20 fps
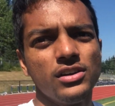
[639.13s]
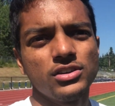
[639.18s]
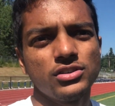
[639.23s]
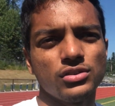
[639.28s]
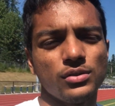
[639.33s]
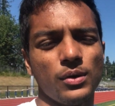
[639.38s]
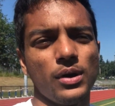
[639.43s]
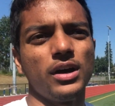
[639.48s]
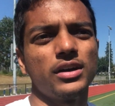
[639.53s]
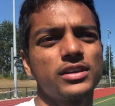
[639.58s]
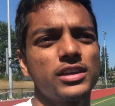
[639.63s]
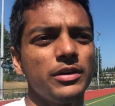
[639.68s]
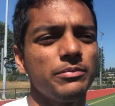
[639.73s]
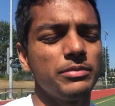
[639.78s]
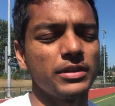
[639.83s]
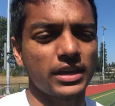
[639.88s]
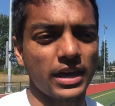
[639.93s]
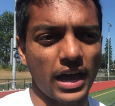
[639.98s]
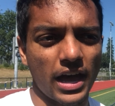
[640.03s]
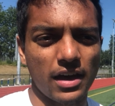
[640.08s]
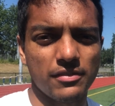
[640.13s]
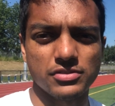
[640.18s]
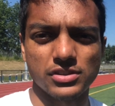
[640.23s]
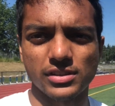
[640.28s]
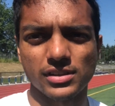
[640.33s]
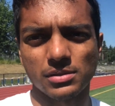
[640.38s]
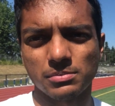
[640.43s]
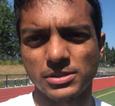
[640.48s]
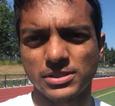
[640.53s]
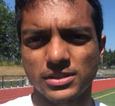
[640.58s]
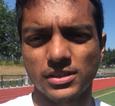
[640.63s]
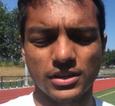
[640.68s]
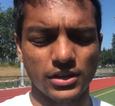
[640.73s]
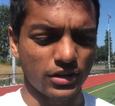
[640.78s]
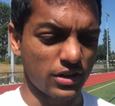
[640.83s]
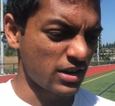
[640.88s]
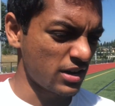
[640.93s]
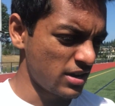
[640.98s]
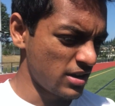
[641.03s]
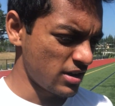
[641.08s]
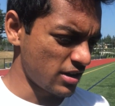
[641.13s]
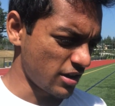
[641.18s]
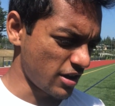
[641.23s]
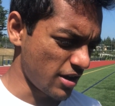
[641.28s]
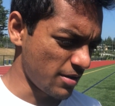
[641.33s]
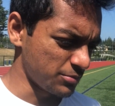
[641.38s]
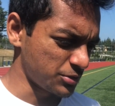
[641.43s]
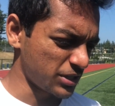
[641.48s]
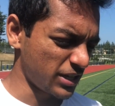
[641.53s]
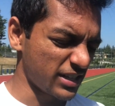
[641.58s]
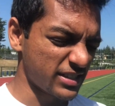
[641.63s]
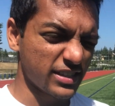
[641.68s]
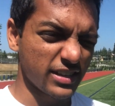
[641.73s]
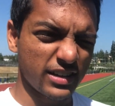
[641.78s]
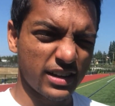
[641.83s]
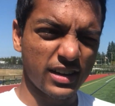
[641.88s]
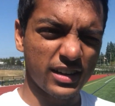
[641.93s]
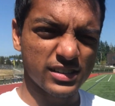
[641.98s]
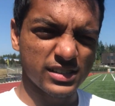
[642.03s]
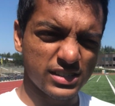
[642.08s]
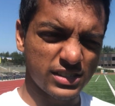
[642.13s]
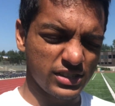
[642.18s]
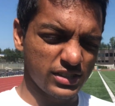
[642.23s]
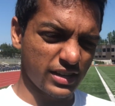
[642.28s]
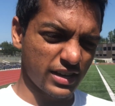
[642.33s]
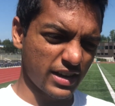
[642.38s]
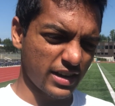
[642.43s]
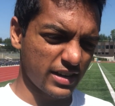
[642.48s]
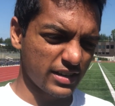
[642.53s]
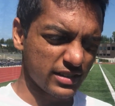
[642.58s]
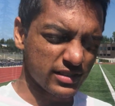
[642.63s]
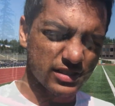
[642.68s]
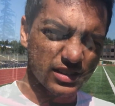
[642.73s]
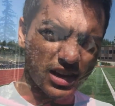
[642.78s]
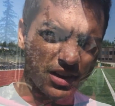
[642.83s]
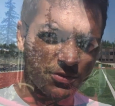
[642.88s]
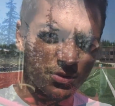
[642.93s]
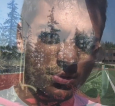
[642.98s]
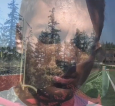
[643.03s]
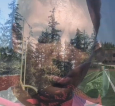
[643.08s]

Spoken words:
to keep the calves a little bit secure. So that's it. I'll see you guys after